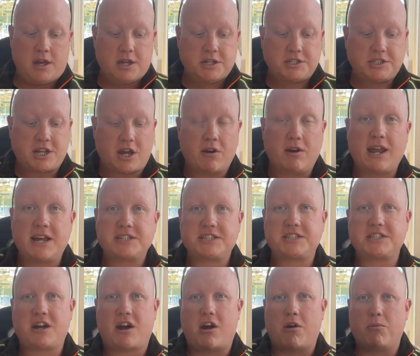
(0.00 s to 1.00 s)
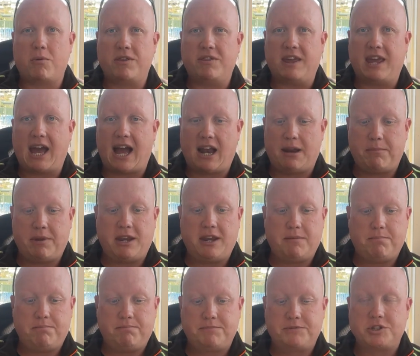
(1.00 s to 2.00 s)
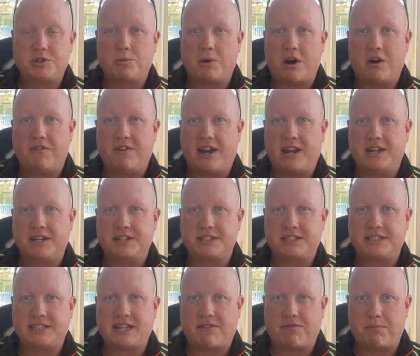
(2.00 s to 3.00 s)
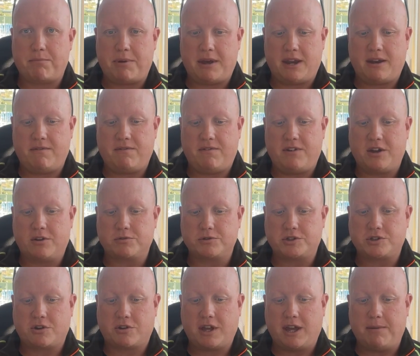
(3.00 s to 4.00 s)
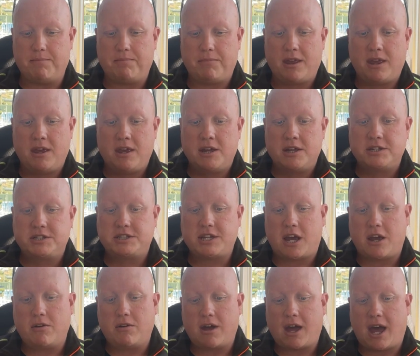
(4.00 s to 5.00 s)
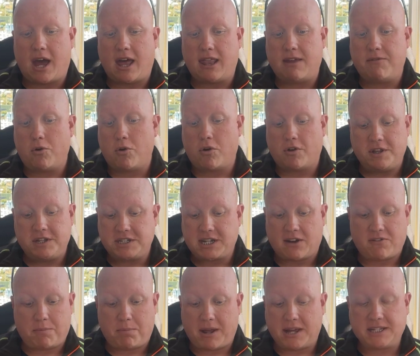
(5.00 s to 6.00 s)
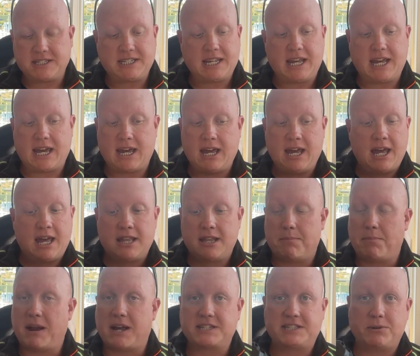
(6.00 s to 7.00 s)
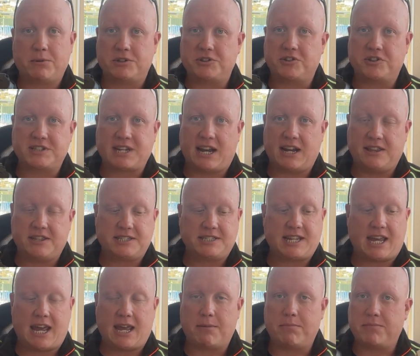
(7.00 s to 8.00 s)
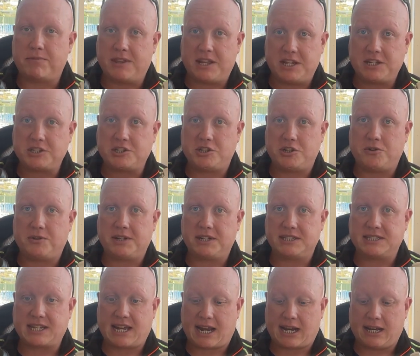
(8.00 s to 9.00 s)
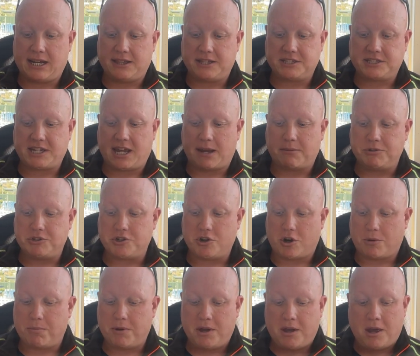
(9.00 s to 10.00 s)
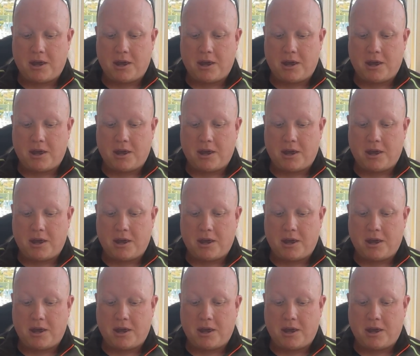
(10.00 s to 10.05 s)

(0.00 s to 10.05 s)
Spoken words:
So let's start with the aluminium 12N 7-pin vehicle socket. So they've all got these cover plates here. The plastic ones are exactly the same. These do exactly the same job.